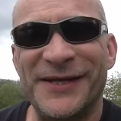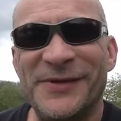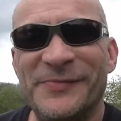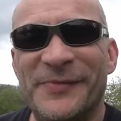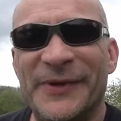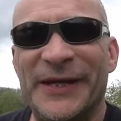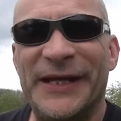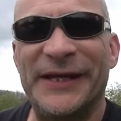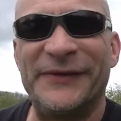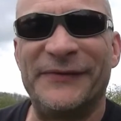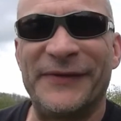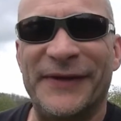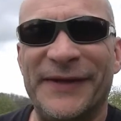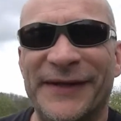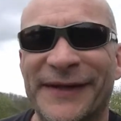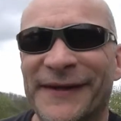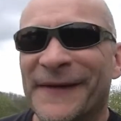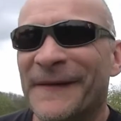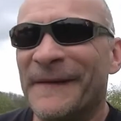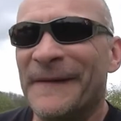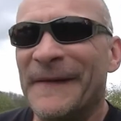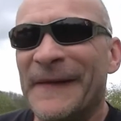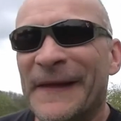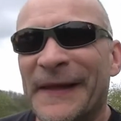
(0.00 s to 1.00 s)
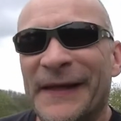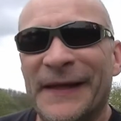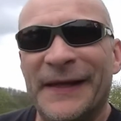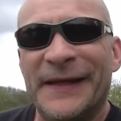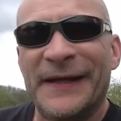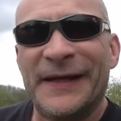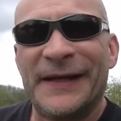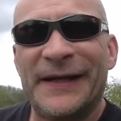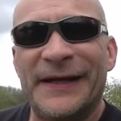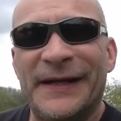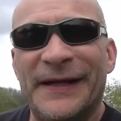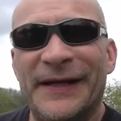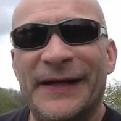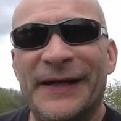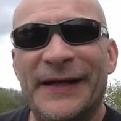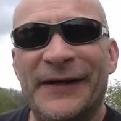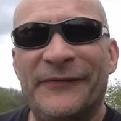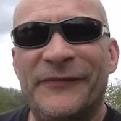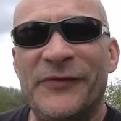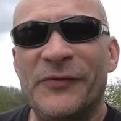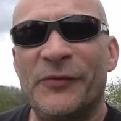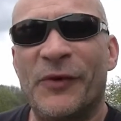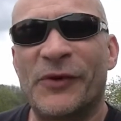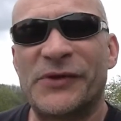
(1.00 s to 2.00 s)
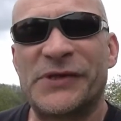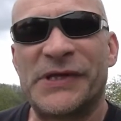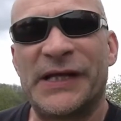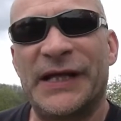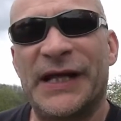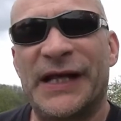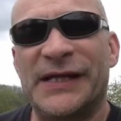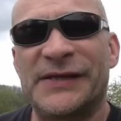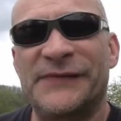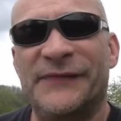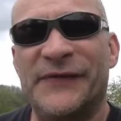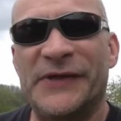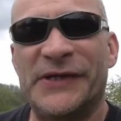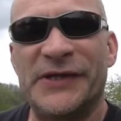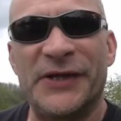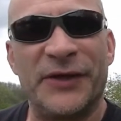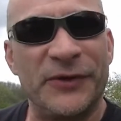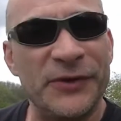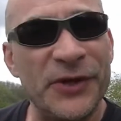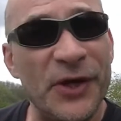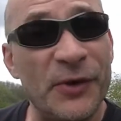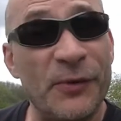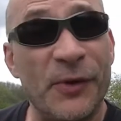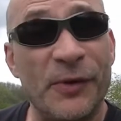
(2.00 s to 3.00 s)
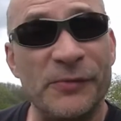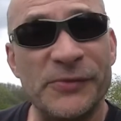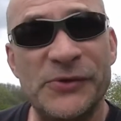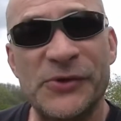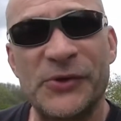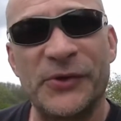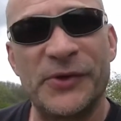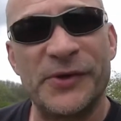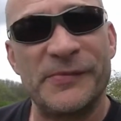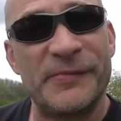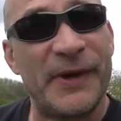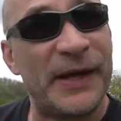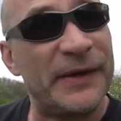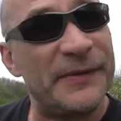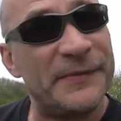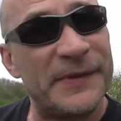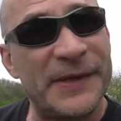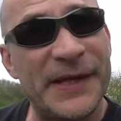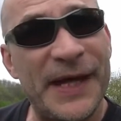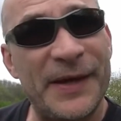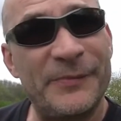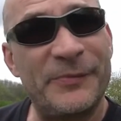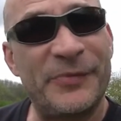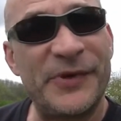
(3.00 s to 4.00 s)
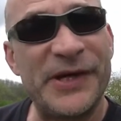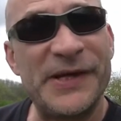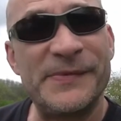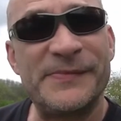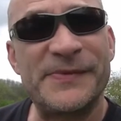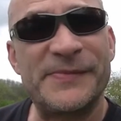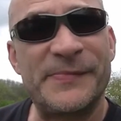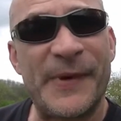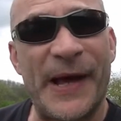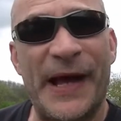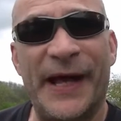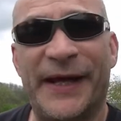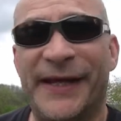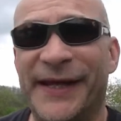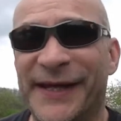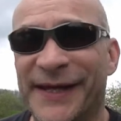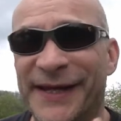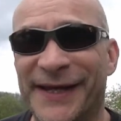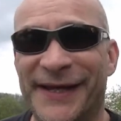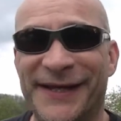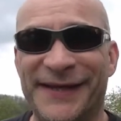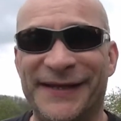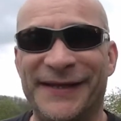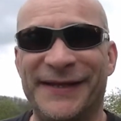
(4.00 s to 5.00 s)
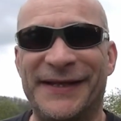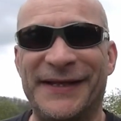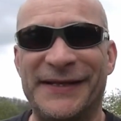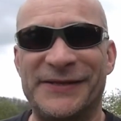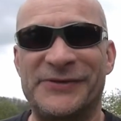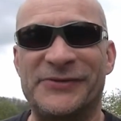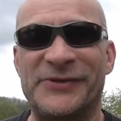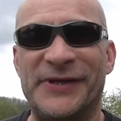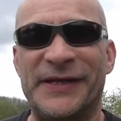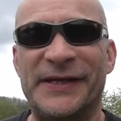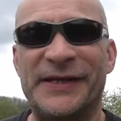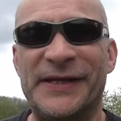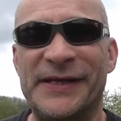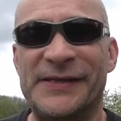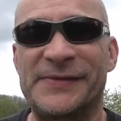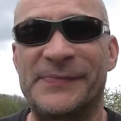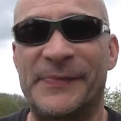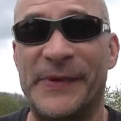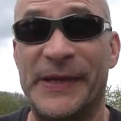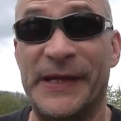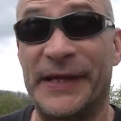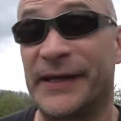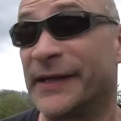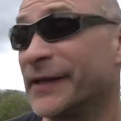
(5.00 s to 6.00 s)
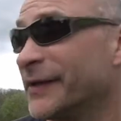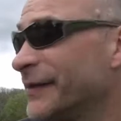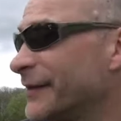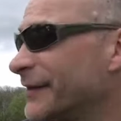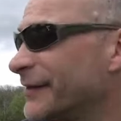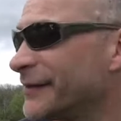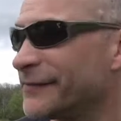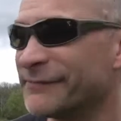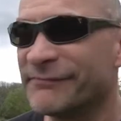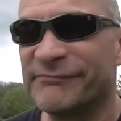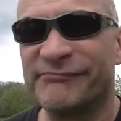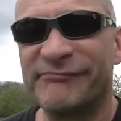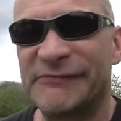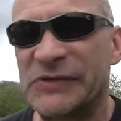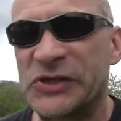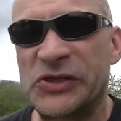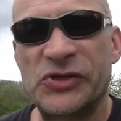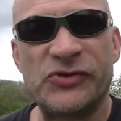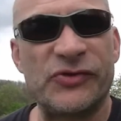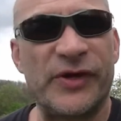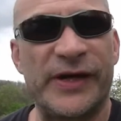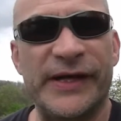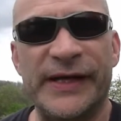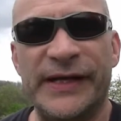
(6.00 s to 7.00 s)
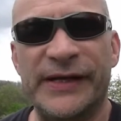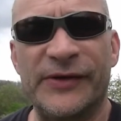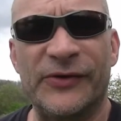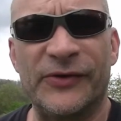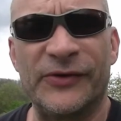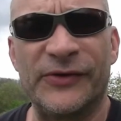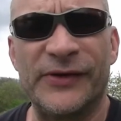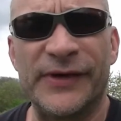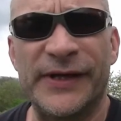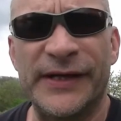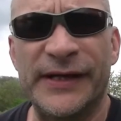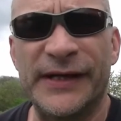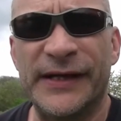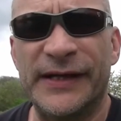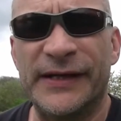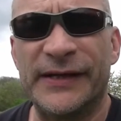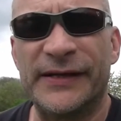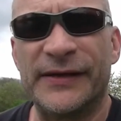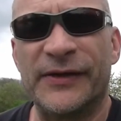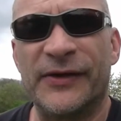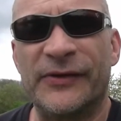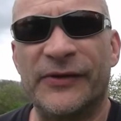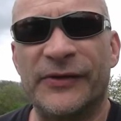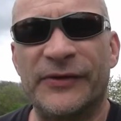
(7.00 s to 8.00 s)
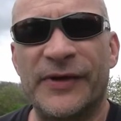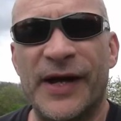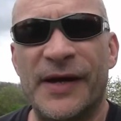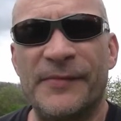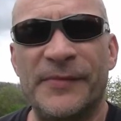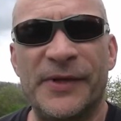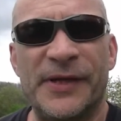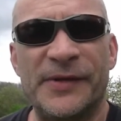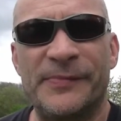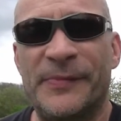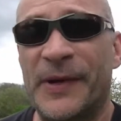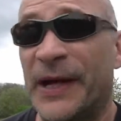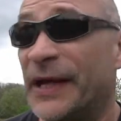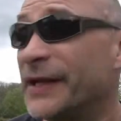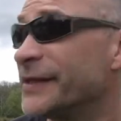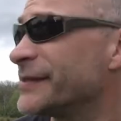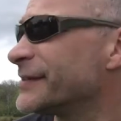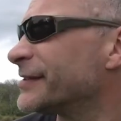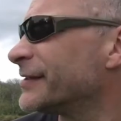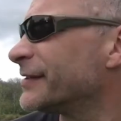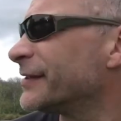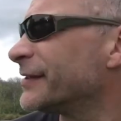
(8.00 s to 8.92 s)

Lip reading: believe it? If you watched the last video, you'll know what I'm talking about. But that bream's back, literally this big, straight in on the ground metal pellets.